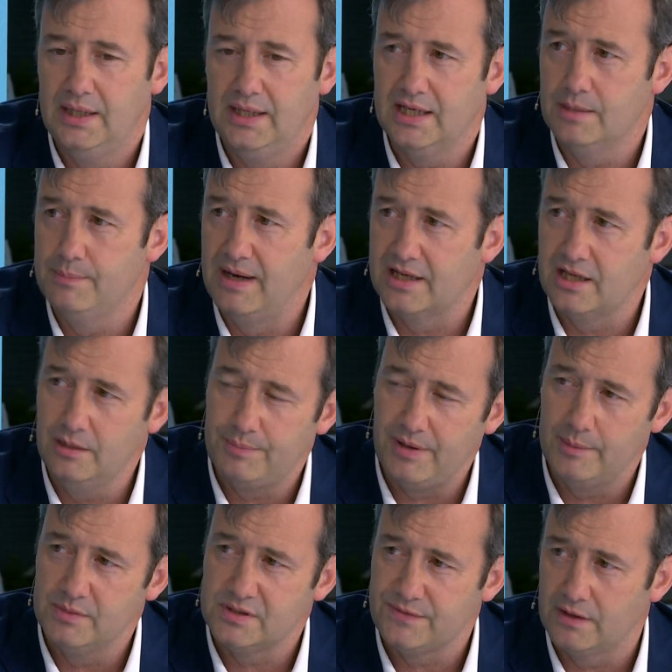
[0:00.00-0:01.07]
Uh, the Banking
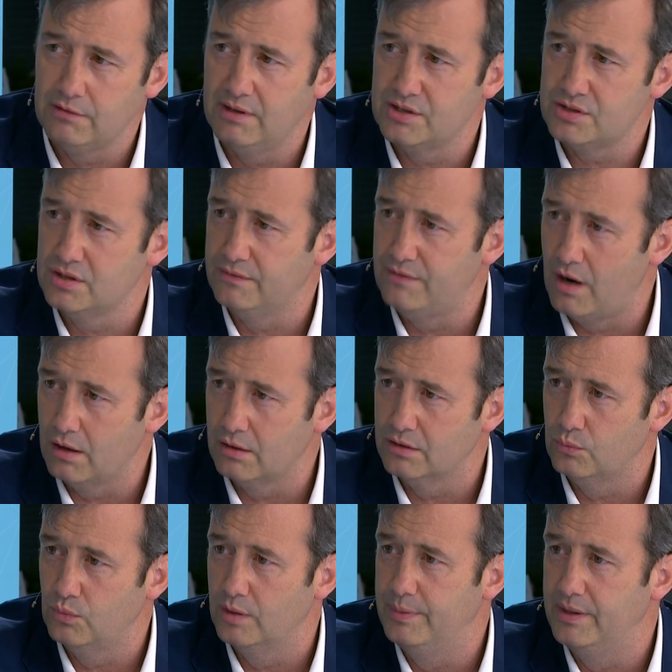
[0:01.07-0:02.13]
Payments Federation of Ireland
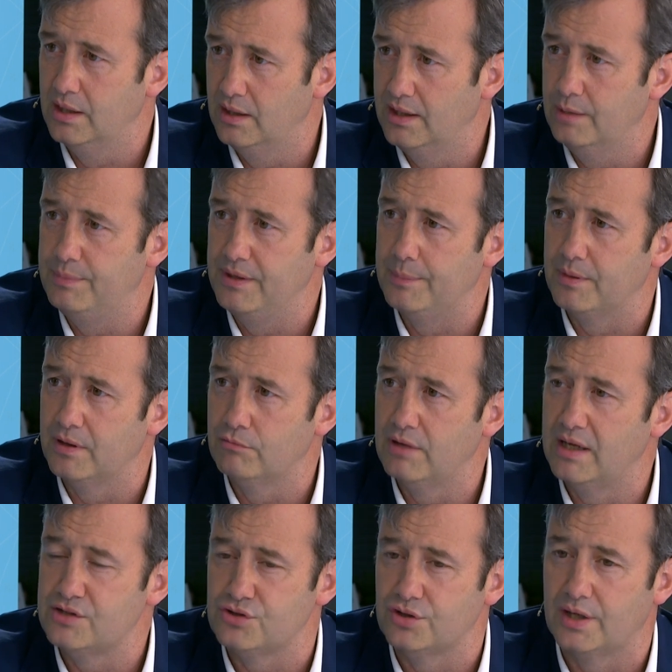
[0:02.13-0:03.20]
will be the lead people in
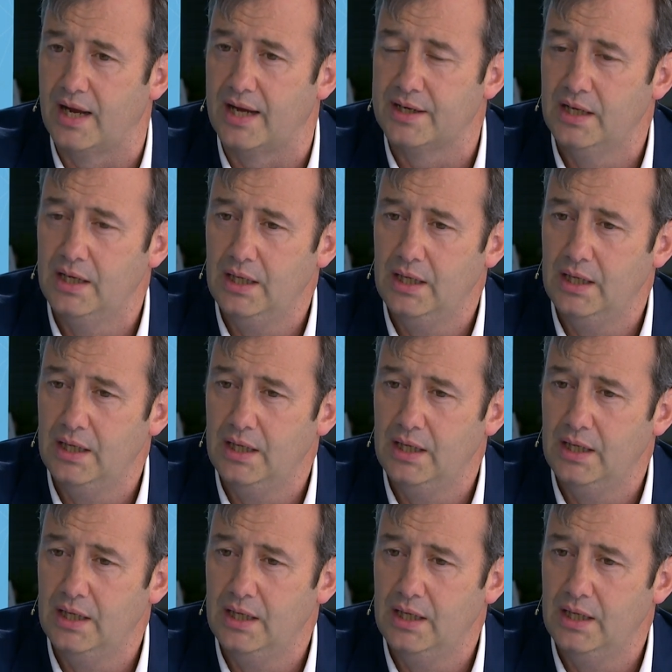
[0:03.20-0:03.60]
relation to that.